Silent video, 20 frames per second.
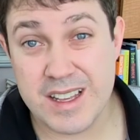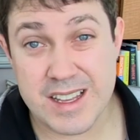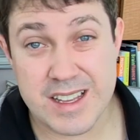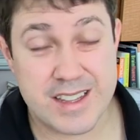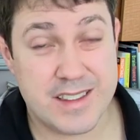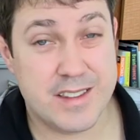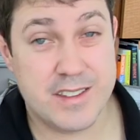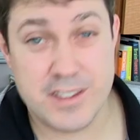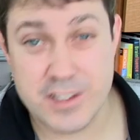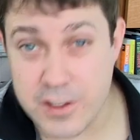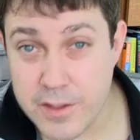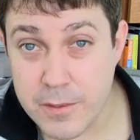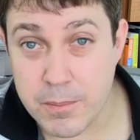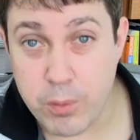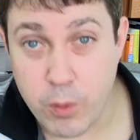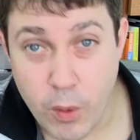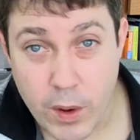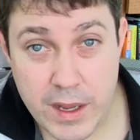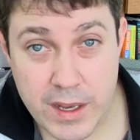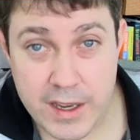It's to the
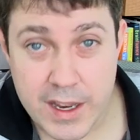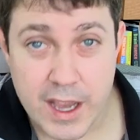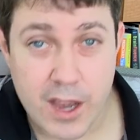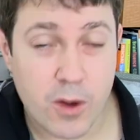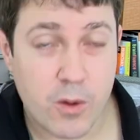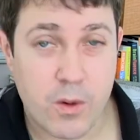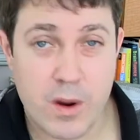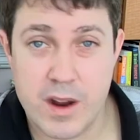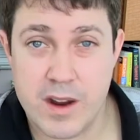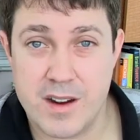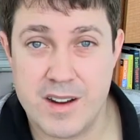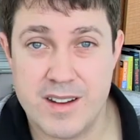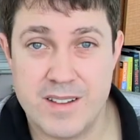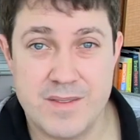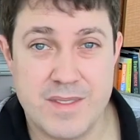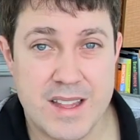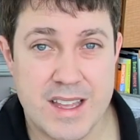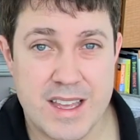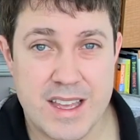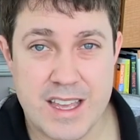point now where
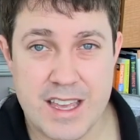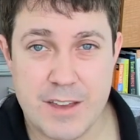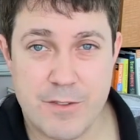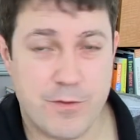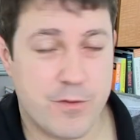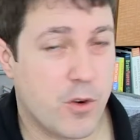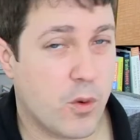if